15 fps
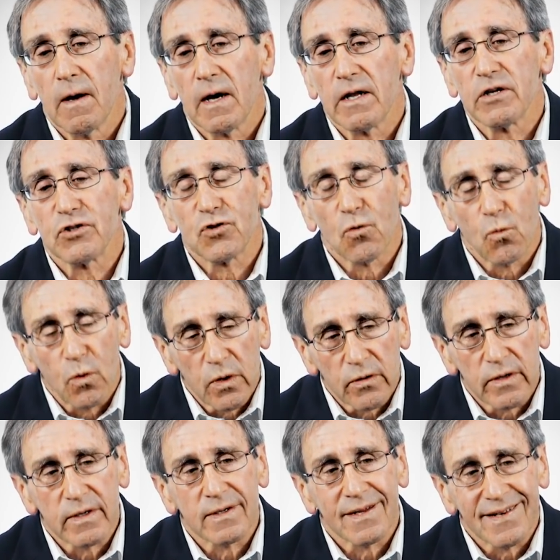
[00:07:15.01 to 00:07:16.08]
Unless you're
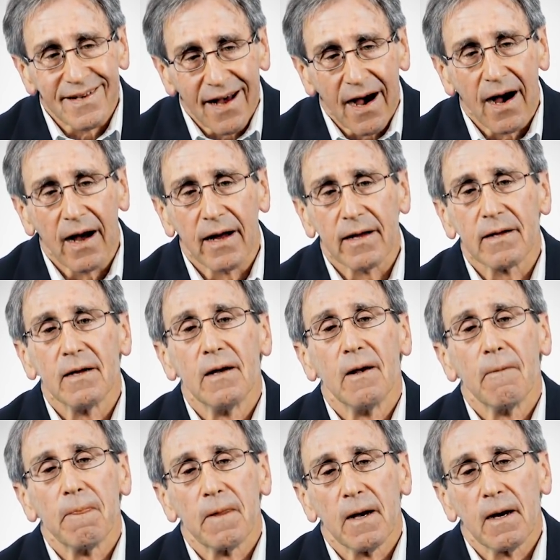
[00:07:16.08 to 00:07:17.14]
willing to die,
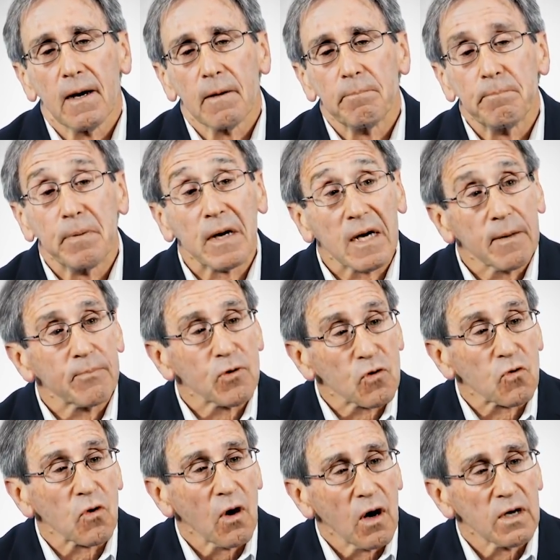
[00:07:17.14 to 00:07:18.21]
pick up your
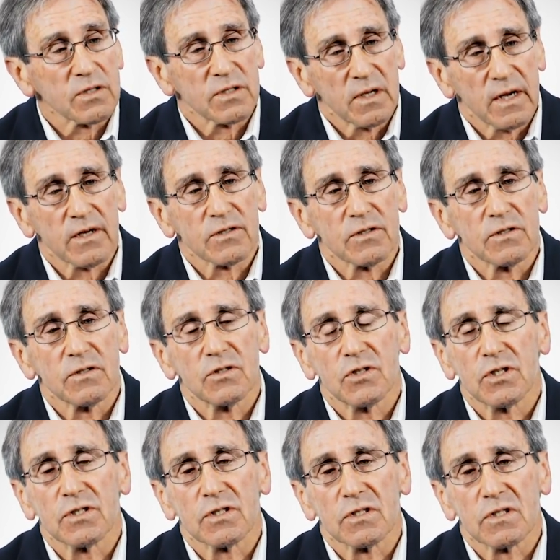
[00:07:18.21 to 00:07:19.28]
cross, in essence,
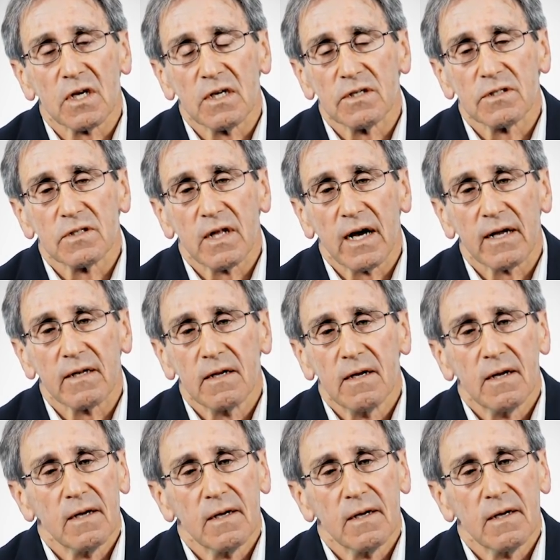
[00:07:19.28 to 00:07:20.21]
Jesus says, that